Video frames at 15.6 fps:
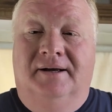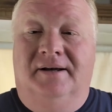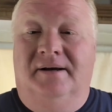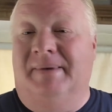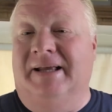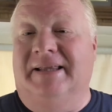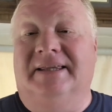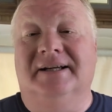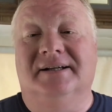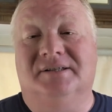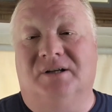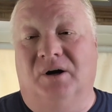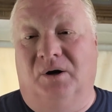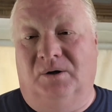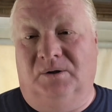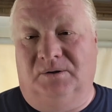And it made things
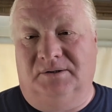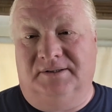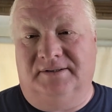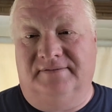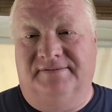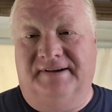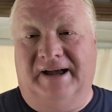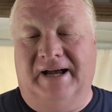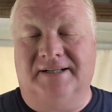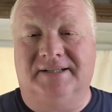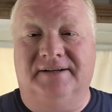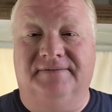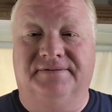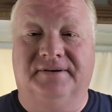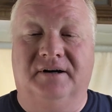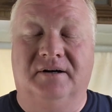cold. In fact,
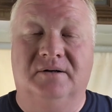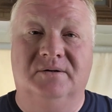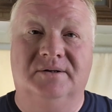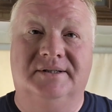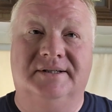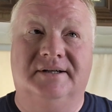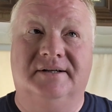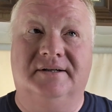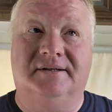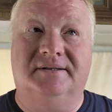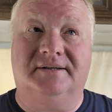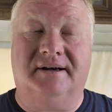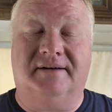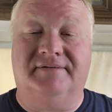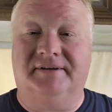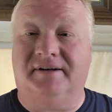it froze
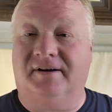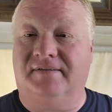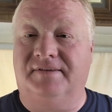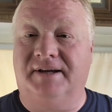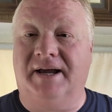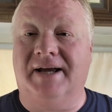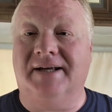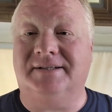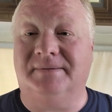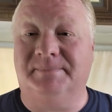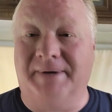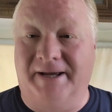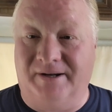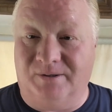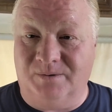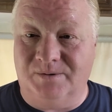7 of the 8
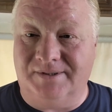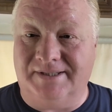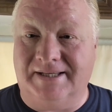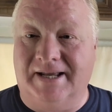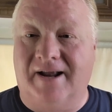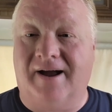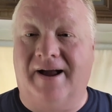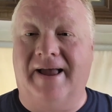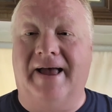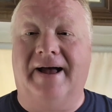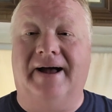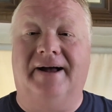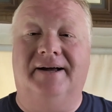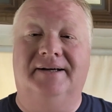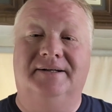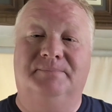tomatoes that I
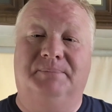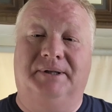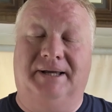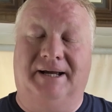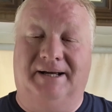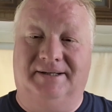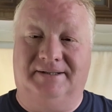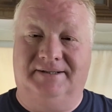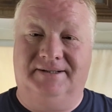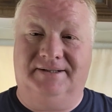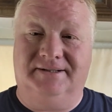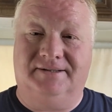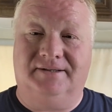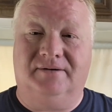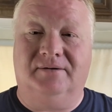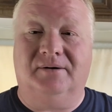had
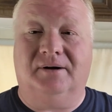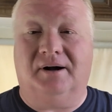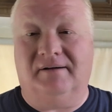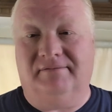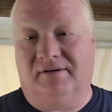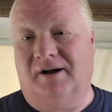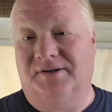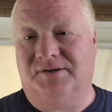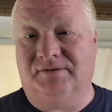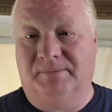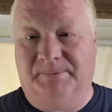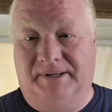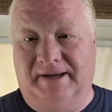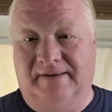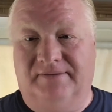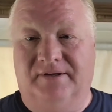planted, so I've got to
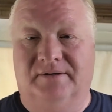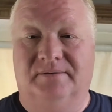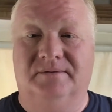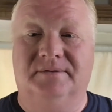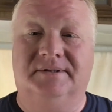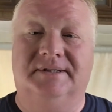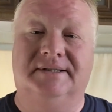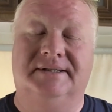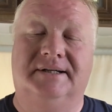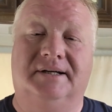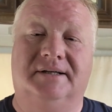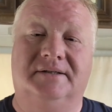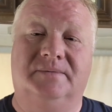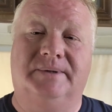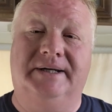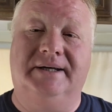replant those this
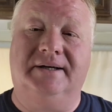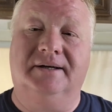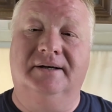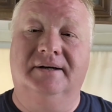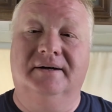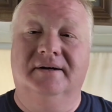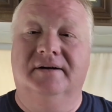next week.